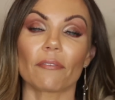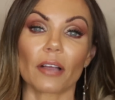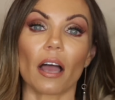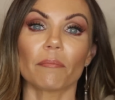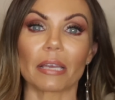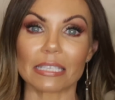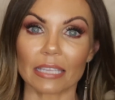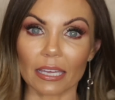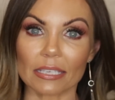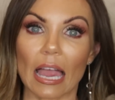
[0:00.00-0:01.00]
have got my
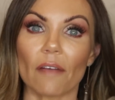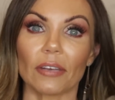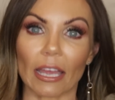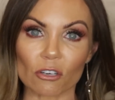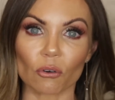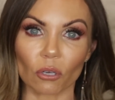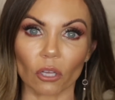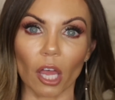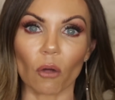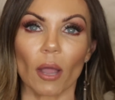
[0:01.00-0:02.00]
skin to have a natural
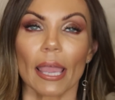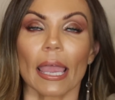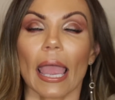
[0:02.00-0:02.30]
glow.